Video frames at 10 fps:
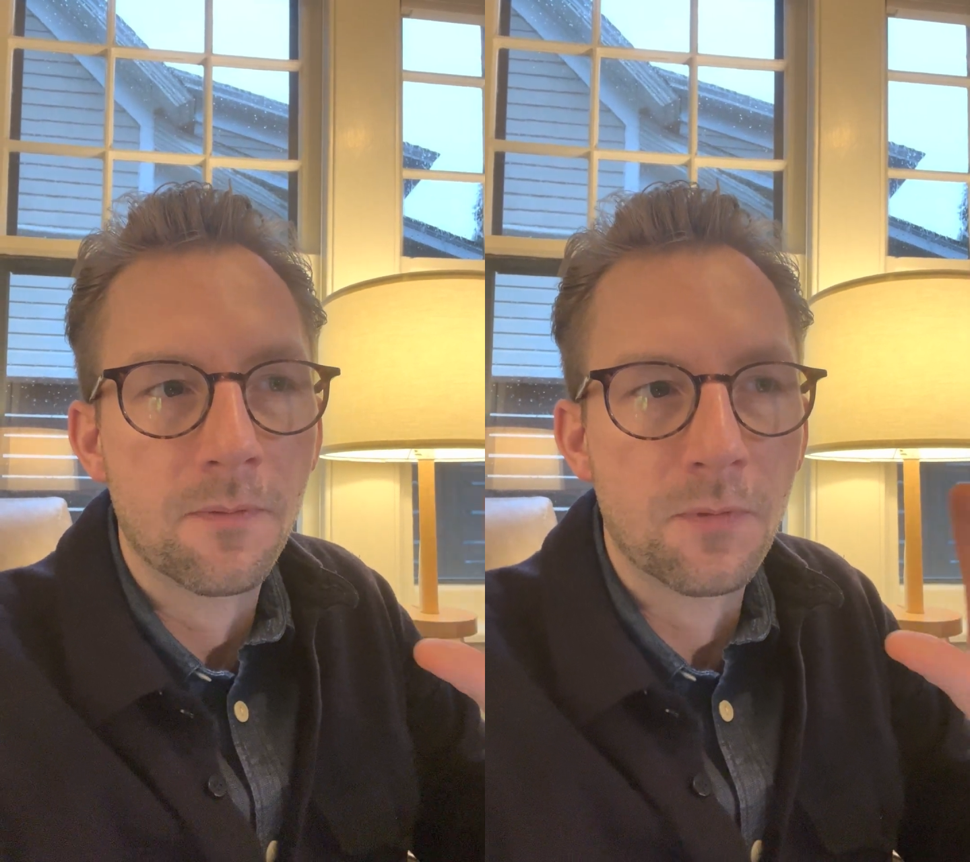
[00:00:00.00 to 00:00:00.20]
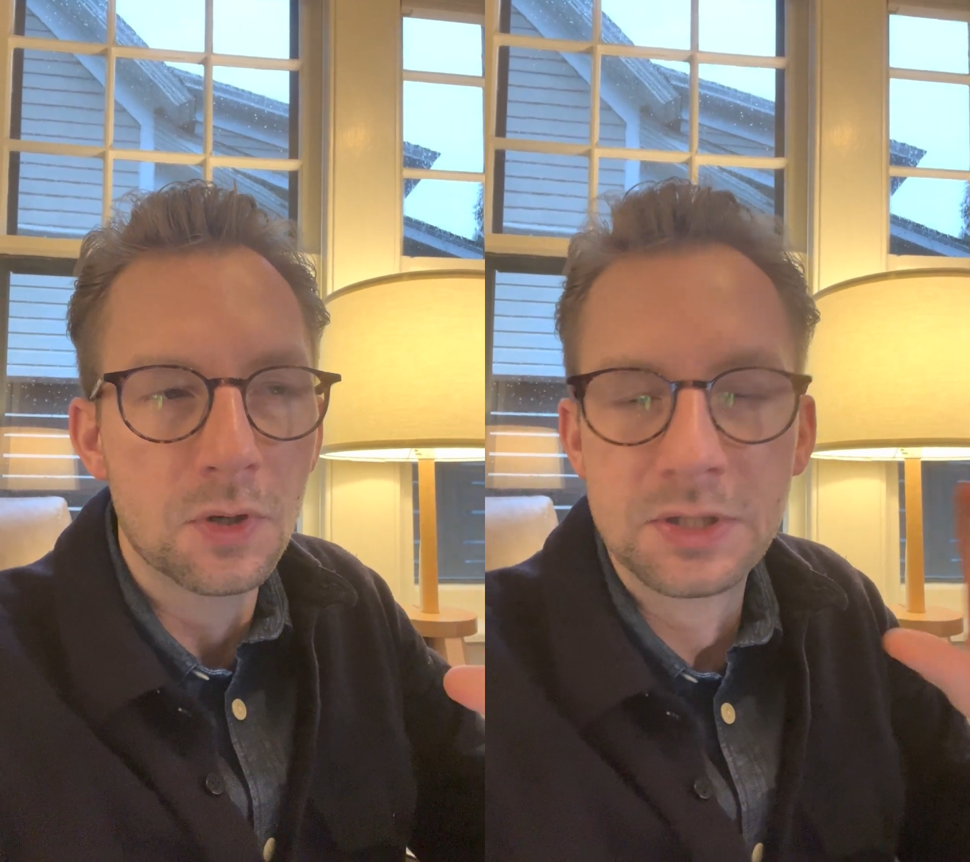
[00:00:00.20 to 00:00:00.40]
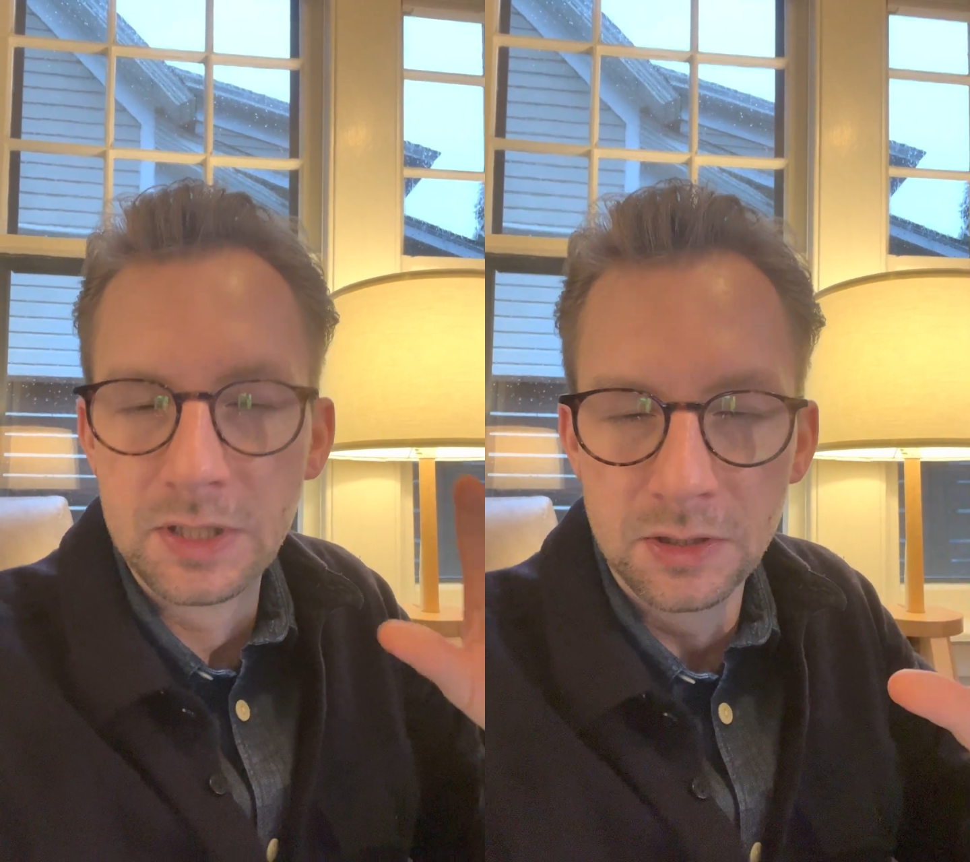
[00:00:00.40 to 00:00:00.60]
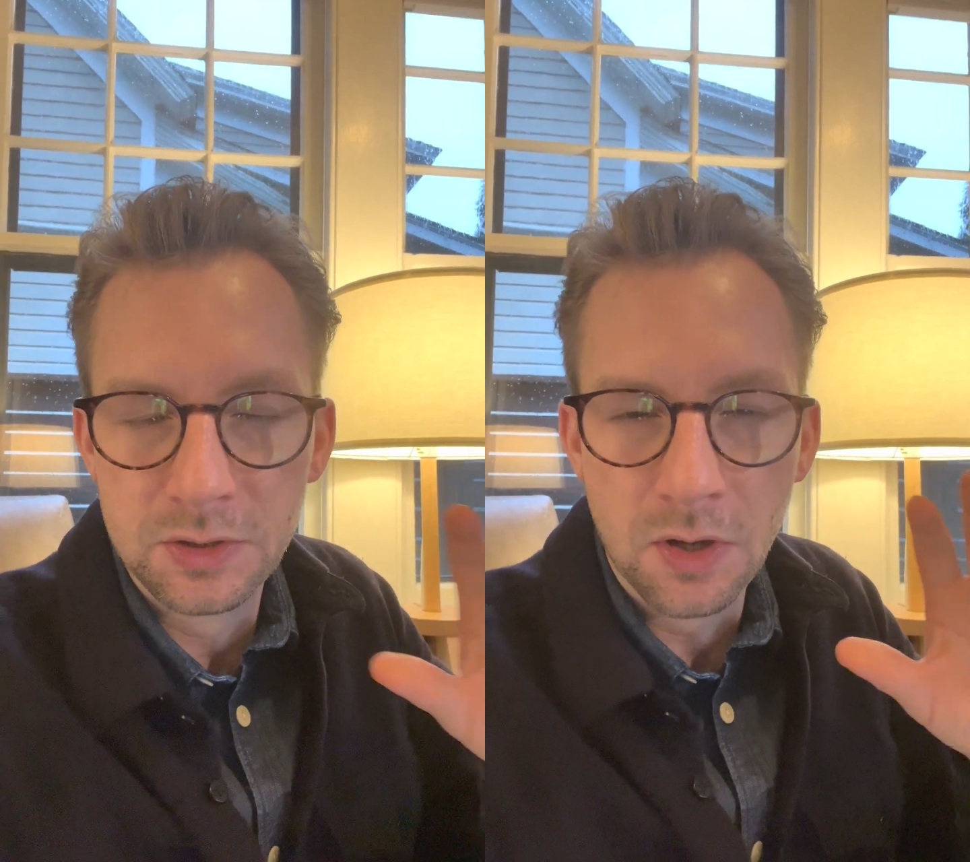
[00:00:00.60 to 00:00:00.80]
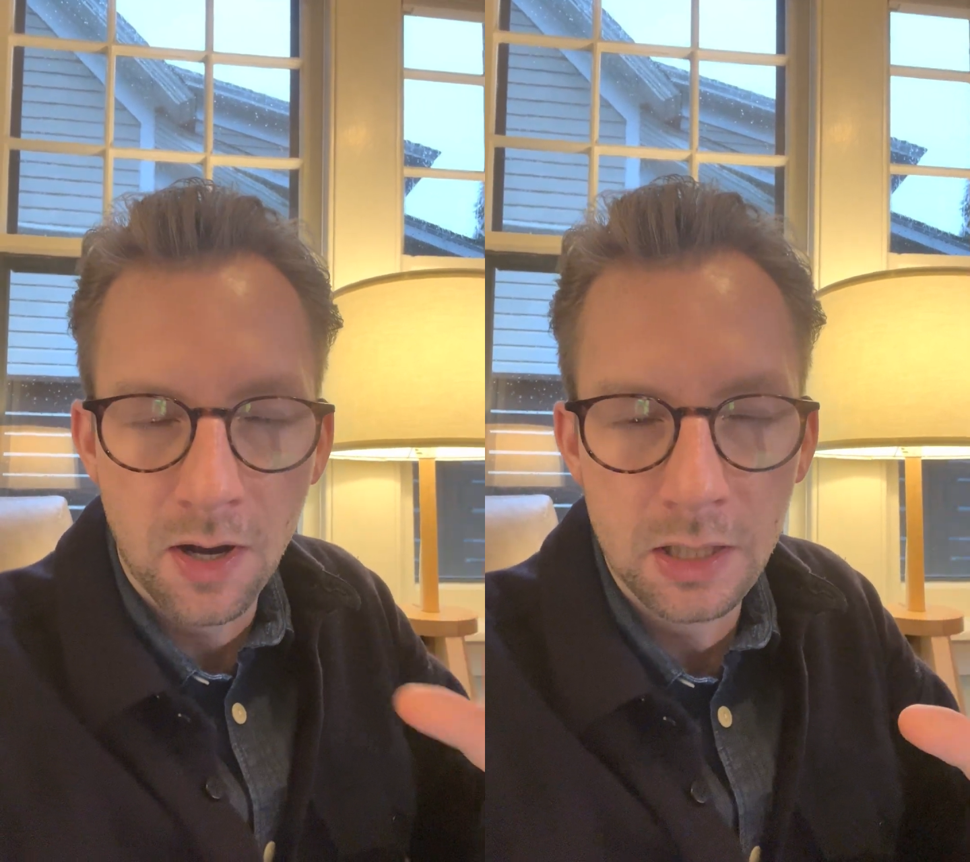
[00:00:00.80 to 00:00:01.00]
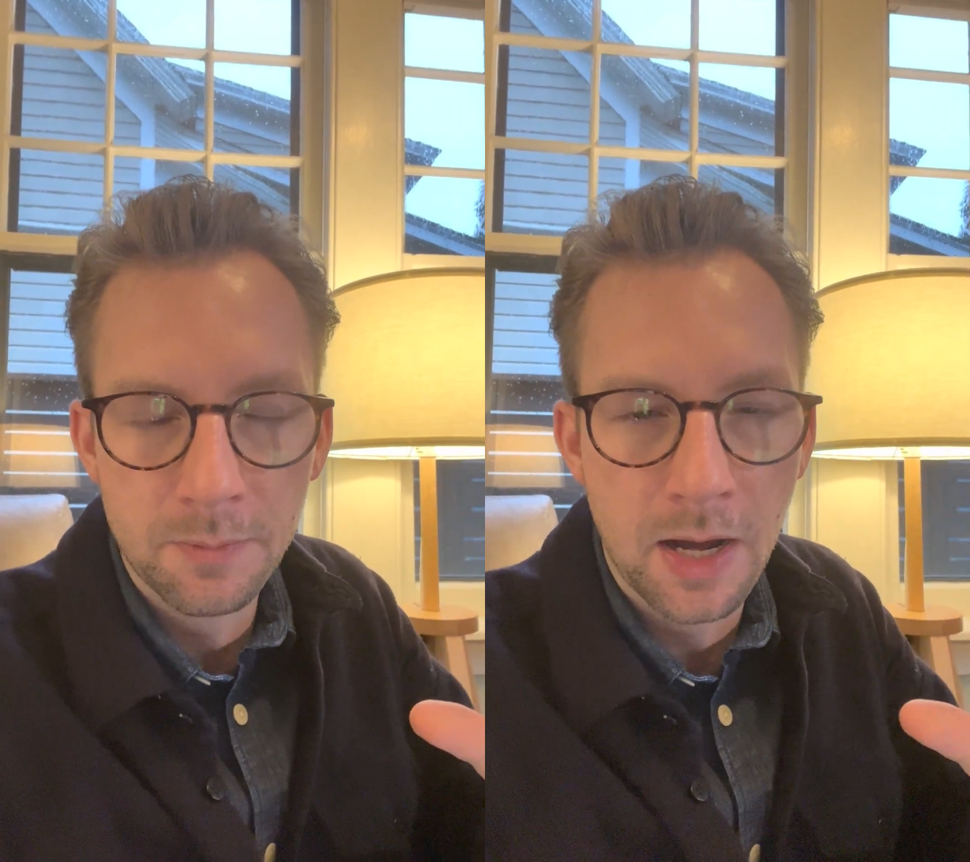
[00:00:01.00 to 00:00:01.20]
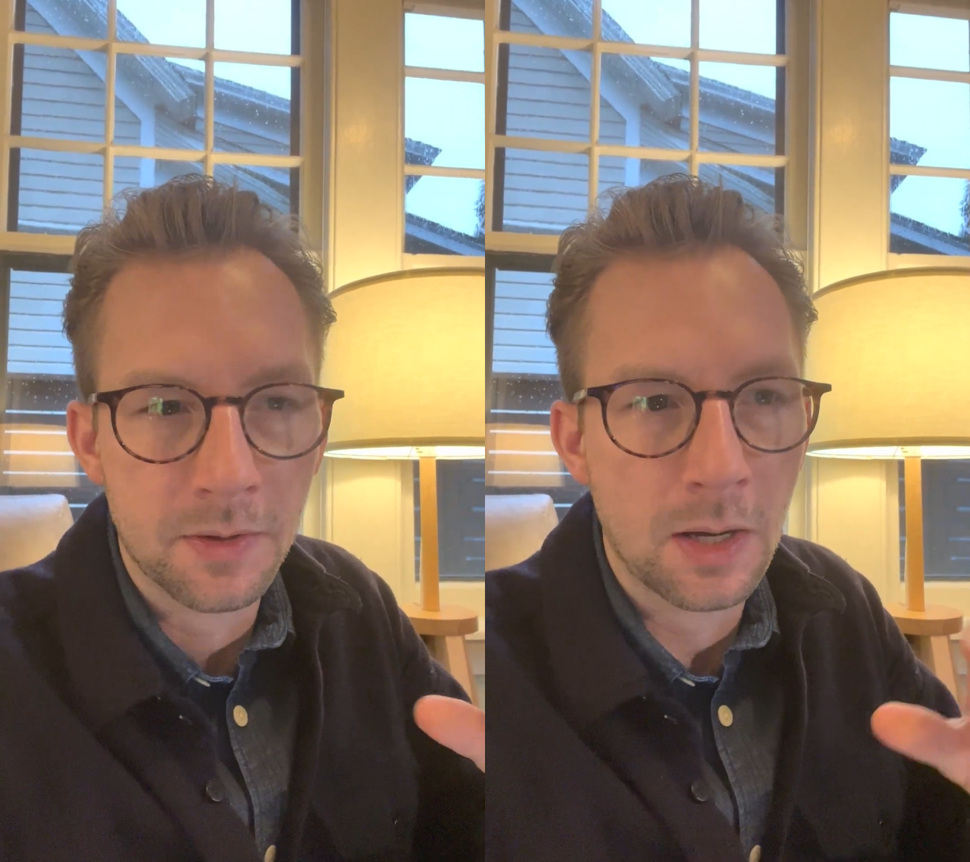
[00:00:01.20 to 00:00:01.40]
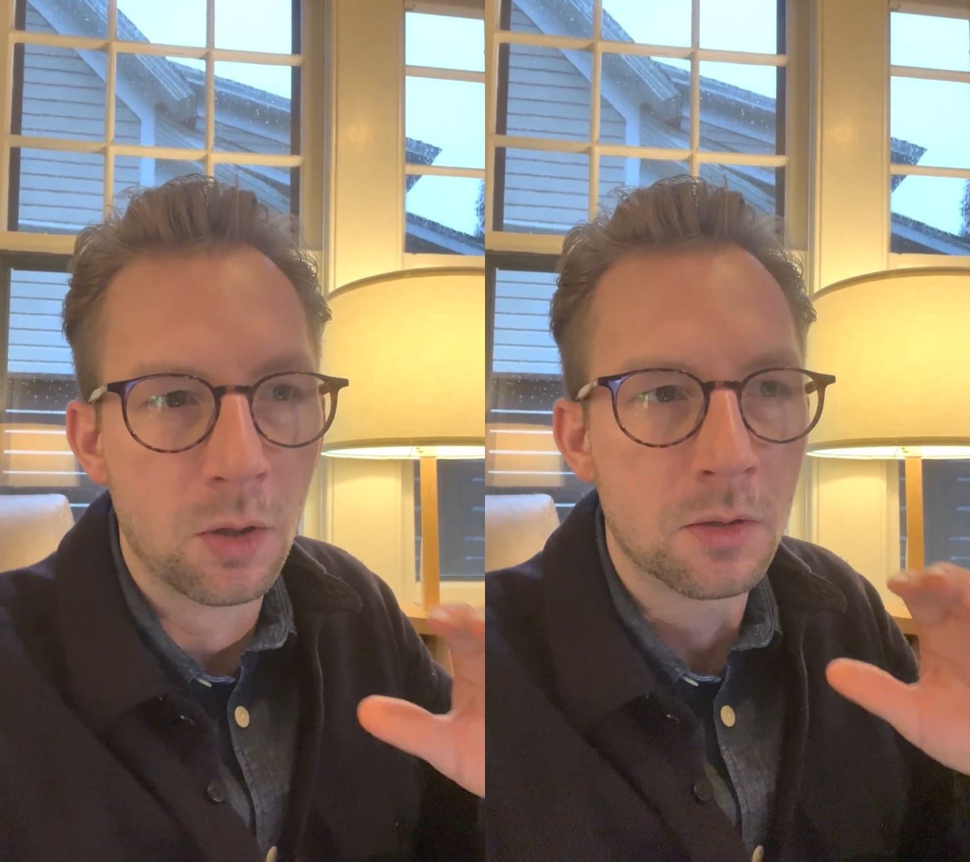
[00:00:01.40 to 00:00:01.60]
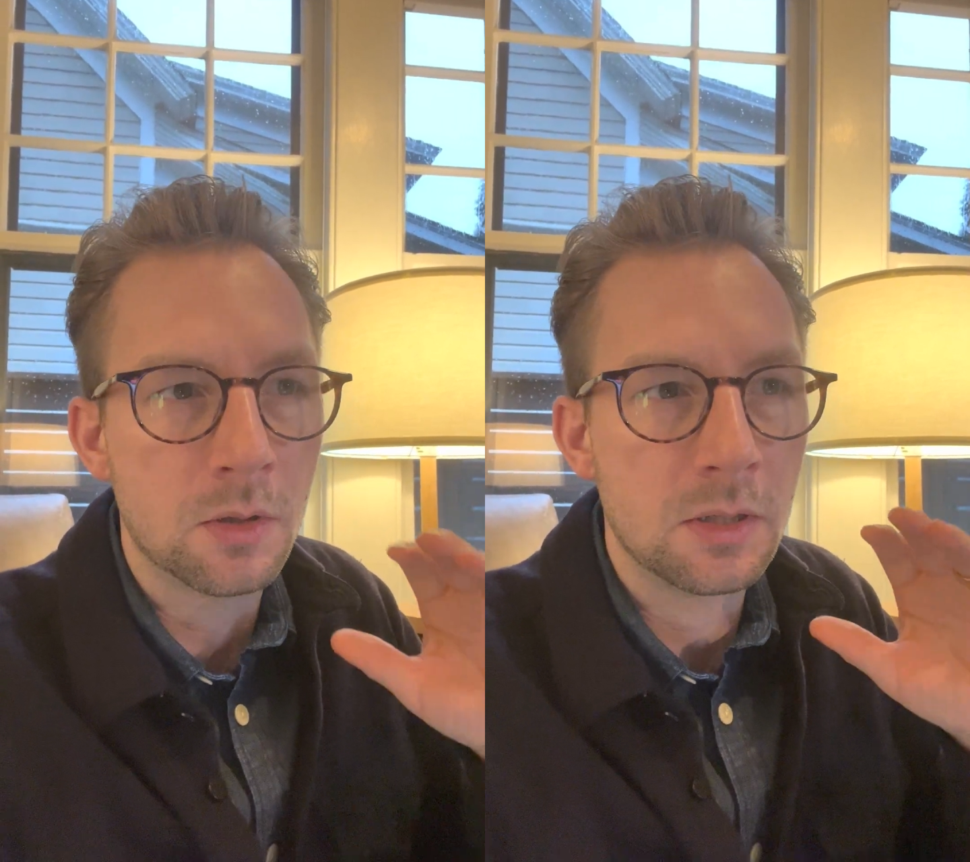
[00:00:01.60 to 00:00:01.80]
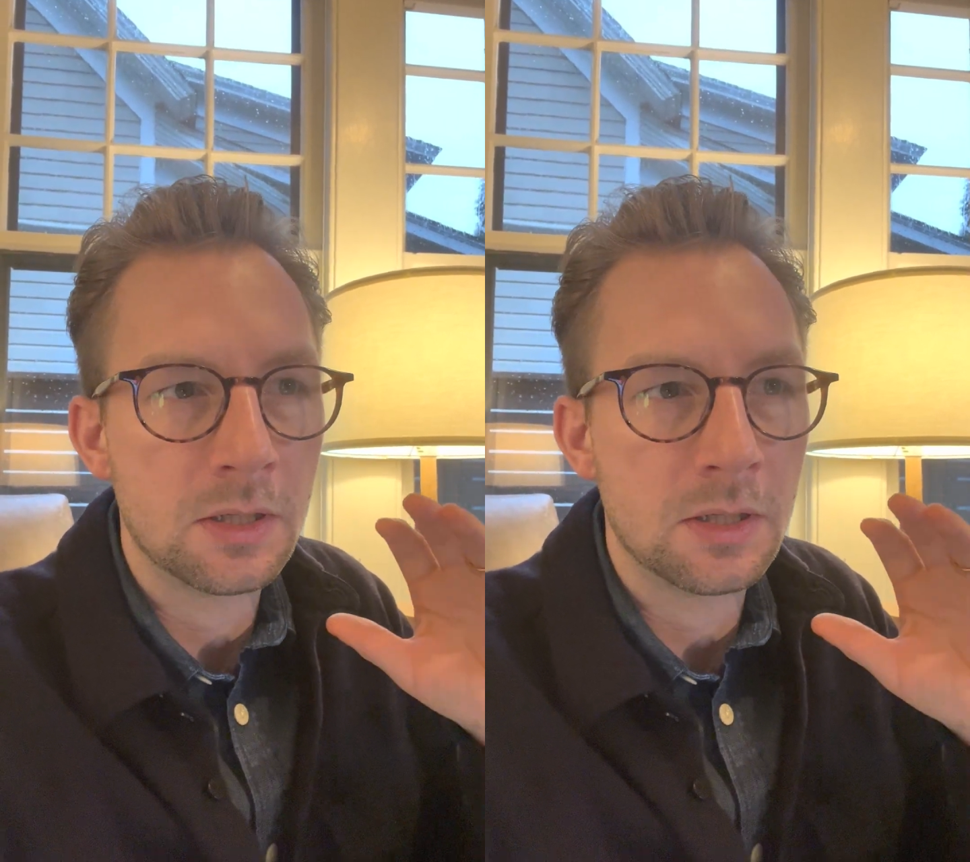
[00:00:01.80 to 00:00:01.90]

first thing to talk about that would